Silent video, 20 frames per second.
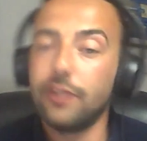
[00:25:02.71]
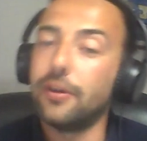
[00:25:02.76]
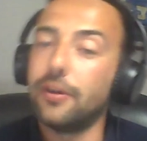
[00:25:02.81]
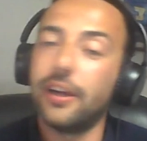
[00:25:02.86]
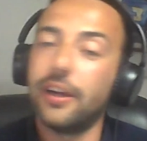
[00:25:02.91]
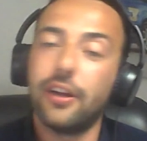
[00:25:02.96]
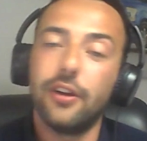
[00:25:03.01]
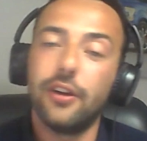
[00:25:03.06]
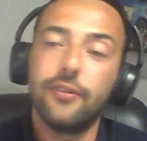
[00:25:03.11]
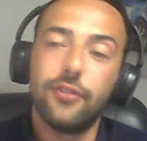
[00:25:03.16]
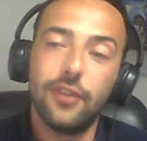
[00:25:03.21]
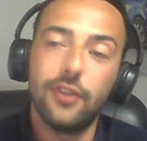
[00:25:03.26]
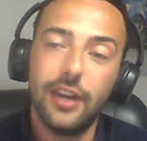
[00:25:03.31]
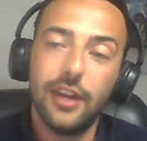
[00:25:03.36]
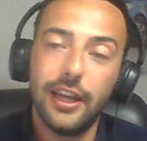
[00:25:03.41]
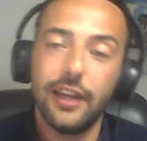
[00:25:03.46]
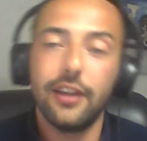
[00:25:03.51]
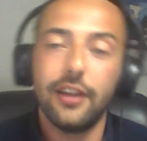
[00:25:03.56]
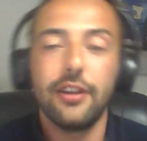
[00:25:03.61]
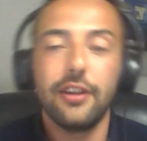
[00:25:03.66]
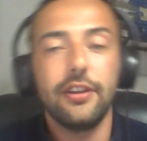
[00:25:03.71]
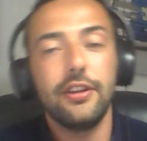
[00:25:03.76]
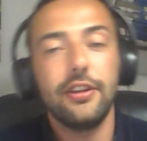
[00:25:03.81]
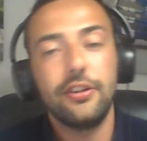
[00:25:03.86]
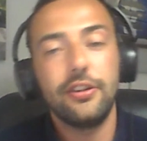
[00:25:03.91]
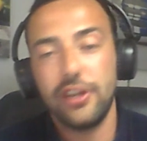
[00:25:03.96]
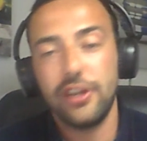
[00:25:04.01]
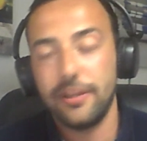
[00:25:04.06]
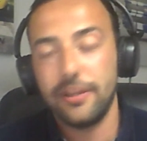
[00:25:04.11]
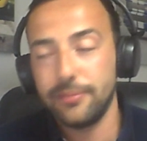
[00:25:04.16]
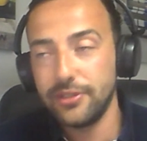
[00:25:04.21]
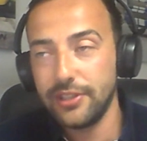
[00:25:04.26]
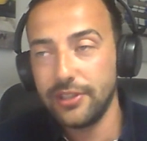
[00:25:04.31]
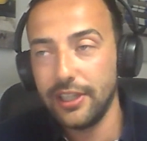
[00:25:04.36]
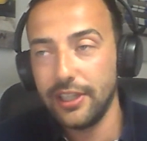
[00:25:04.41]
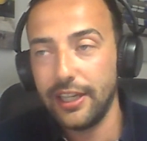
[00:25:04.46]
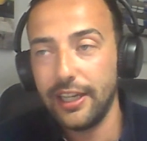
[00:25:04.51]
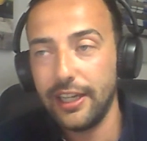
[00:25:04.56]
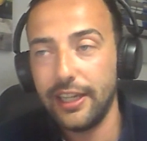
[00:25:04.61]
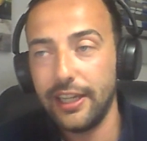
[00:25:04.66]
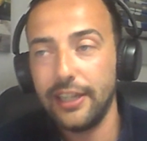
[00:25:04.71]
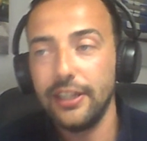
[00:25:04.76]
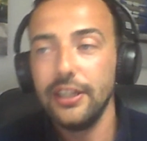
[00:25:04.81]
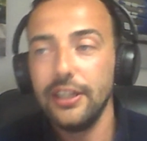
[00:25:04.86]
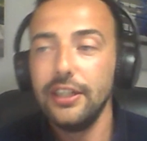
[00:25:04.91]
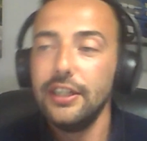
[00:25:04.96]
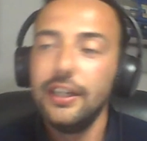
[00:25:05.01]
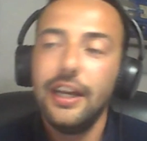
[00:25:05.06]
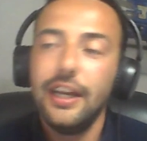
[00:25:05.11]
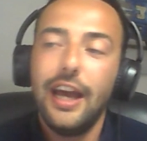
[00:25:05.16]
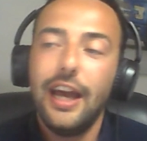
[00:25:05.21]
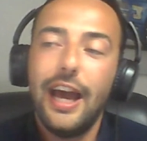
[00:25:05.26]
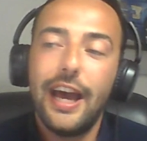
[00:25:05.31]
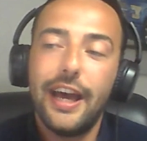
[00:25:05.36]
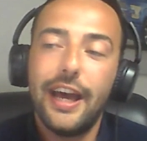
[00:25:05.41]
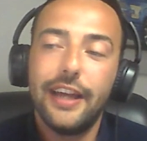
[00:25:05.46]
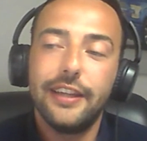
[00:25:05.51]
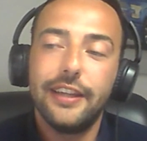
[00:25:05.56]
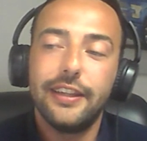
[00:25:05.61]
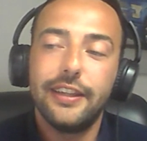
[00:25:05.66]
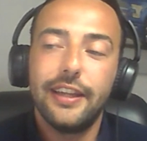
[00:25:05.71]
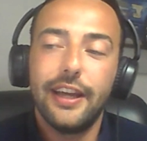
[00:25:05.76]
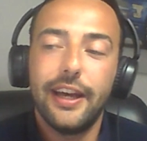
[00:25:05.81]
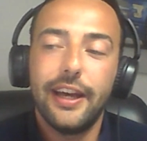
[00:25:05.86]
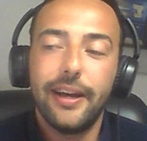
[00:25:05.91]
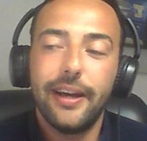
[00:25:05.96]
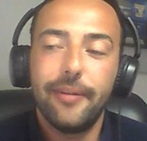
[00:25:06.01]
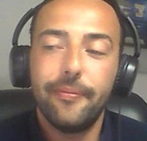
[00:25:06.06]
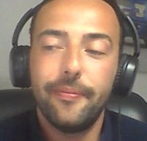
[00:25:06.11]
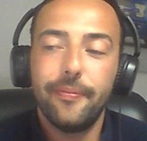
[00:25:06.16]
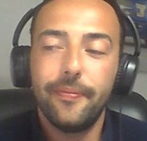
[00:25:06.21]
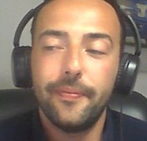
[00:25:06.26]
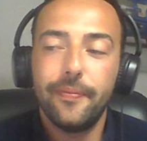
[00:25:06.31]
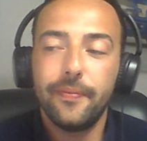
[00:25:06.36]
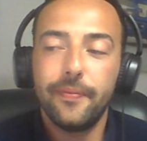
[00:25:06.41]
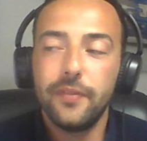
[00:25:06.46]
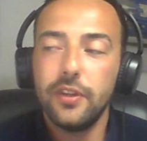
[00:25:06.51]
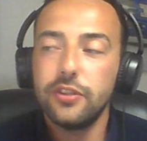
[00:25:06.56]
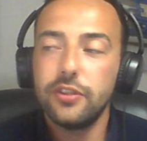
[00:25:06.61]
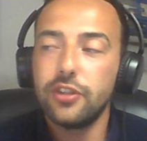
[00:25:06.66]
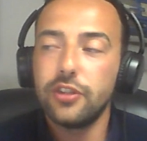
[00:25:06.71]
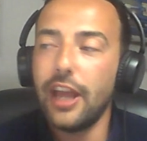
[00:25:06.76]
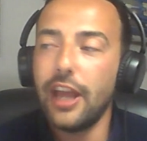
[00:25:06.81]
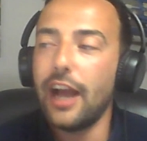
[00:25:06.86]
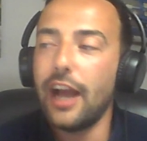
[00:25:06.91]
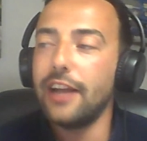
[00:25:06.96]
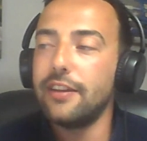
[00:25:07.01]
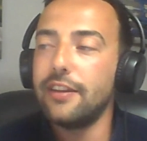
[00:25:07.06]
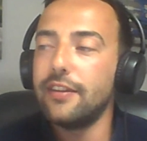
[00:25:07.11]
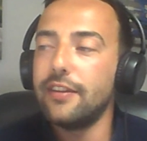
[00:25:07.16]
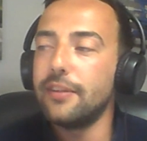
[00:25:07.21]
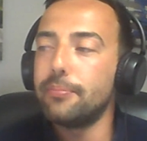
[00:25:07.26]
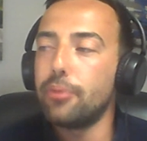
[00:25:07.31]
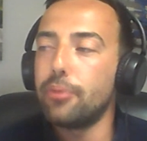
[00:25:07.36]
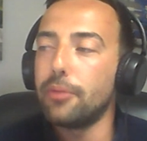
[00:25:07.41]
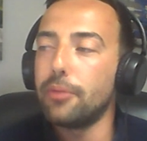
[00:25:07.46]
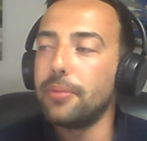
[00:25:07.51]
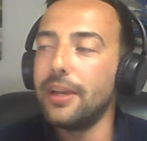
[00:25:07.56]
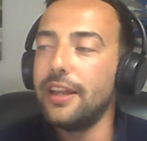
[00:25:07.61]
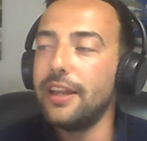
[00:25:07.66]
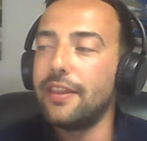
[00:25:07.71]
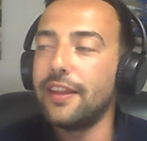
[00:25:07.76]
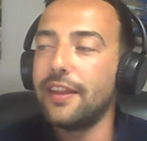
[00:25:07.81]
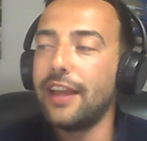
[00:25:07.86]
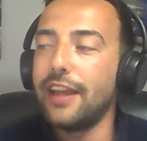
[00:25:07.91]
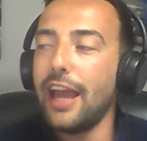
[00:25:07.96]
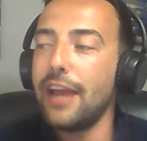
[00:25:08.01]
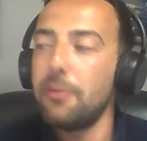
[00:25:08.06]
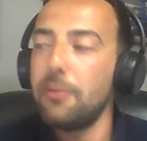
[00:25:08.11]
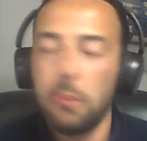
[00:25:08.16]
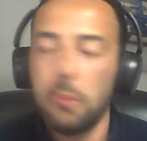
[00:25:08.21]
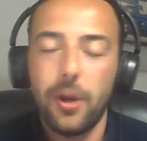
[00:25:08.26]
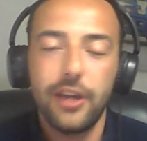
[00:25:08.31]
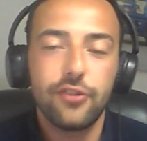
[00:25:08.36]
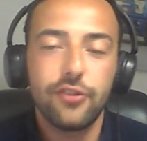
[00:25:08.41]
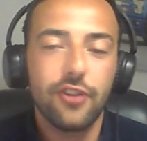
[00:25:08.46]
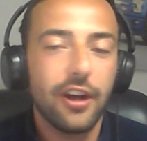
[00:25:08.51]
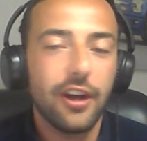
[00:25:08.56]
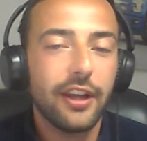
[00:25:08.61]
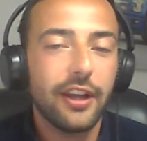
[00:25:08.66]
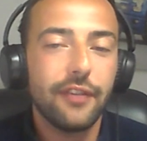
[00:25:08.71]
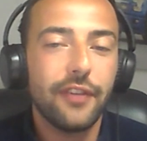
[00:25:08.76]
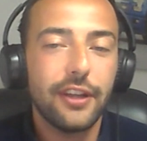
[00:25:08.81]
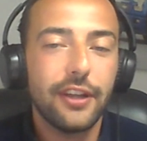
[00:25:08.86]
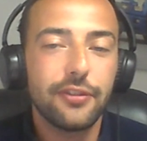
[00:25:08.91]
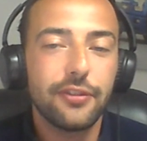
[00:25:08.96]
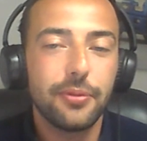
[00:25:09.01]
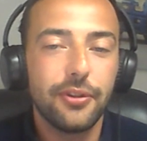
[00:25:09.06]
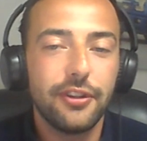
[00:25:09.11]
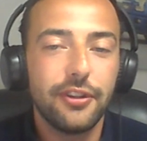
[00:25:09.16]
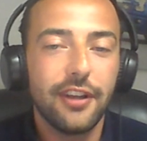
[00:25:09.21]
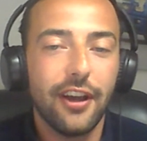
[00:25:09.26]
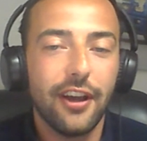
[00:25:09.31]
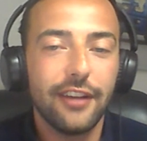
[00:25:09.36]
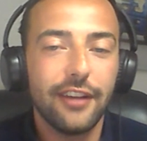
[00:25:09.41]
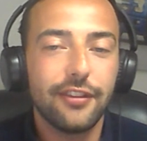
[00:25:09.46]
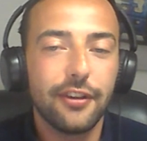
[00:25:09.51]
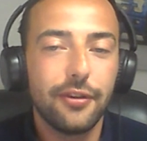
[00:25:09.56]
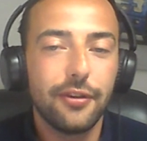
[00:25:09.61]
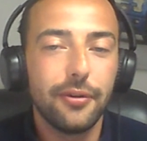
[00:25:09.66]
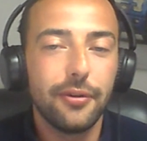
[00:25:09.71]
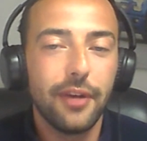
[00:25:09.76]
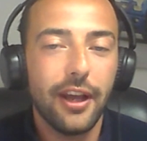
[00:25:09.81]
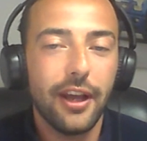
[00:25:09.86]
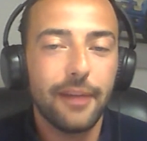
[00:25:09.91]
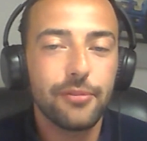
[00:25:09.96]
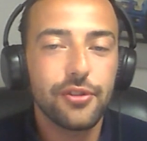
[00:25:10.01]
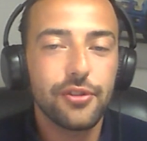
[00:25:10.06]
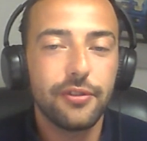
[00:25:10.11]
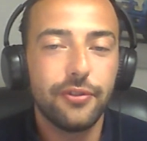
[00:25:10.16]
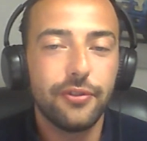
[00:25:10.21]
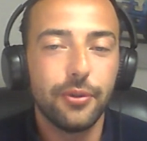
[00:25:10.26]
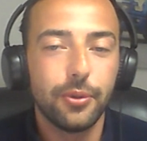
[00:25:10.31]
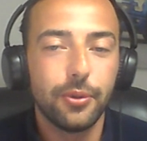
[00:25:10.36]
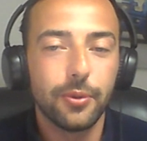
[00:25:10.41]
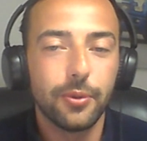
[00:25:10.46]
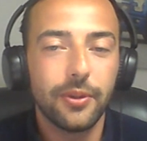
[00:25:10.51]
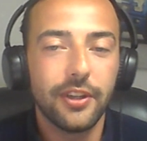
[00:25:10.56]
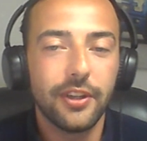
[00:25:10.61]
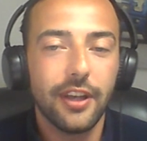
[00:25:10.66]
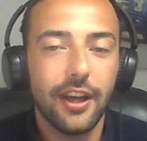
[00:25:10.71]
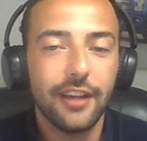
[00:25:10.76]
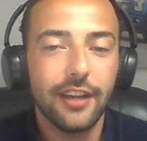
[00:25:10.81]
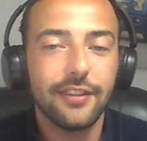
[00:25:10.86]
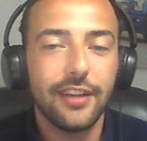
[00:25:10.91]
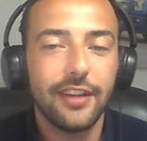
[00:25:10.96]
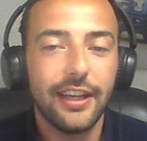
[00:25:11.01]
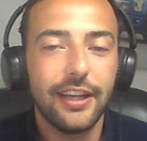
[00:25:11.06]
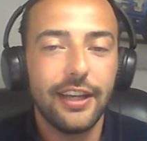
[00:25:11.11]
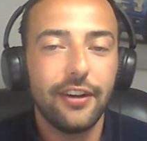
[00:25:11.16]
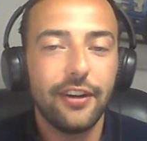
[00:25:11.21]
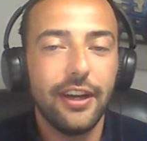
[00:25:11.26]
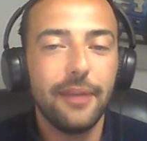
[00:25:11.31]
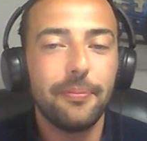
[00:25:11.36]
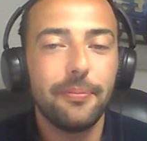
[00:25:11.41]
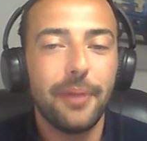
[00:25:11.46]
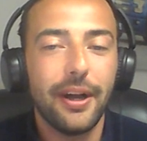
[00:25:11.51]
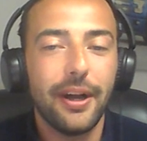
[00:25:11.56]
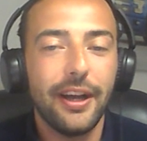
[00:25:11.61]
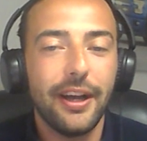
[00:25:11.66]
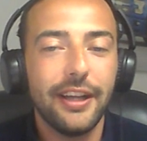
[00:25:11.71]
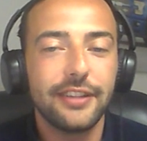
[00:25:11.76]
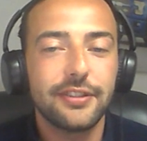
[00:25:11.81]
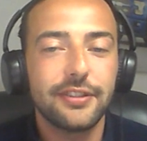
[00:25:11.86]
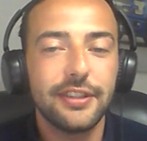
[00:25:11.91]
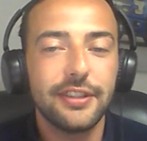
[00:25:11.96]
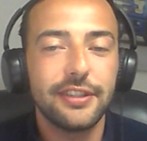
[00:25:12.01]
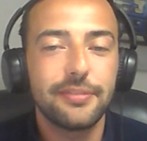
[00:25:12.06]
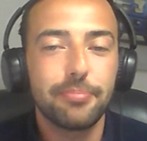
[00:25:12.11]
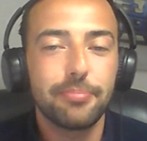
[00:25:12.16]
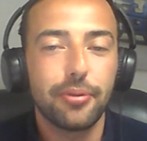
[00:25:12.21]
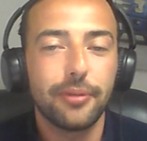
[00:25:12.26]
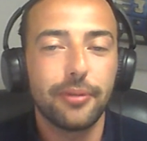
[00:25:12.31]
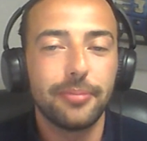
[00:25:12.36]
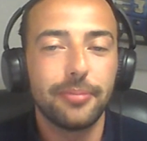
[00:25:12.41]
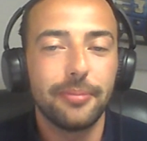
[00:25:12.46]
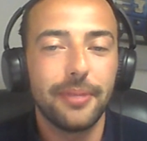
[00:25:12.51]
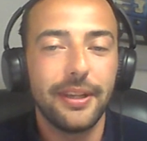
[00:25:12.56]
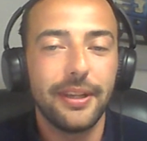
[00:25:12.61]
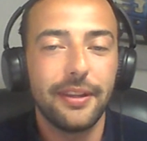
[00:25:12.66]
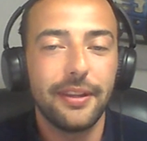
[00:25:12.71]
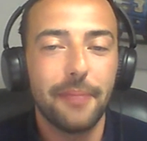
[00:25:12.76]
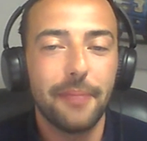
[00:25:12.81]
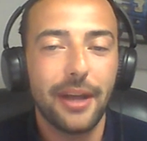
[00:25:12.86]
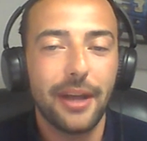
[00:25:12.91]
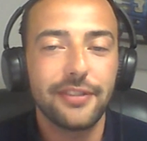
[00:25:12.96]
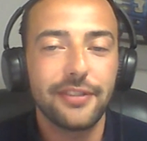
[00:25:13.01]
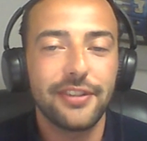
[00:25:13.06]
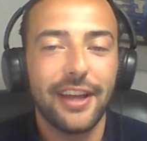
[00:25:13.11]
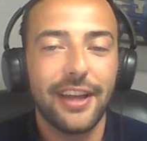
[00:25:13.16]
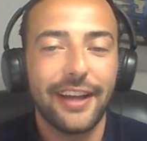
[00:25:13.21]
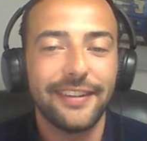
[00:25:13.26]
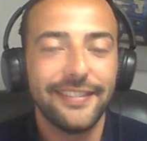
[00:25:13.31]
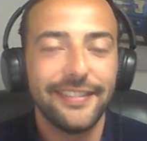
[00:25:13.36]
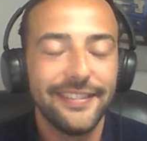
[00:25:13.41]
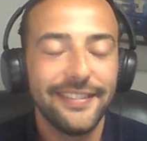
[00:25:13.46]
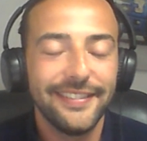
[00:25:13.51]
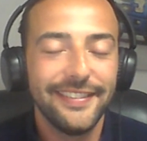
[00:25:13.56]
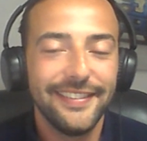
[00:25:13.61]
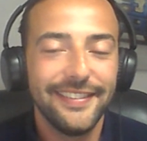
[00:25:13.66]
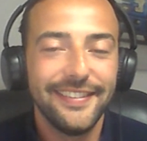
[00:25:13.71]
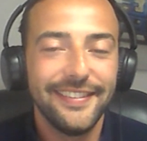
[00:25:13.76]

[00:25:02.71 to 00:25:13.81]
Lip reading: Do I go for a Lincoln, a GMC? And so, yeah, I think probably the gateway drug, if that's what you'd like to call it, I'm sure Ford wouldn't like to hear it, but is probably the Mustang.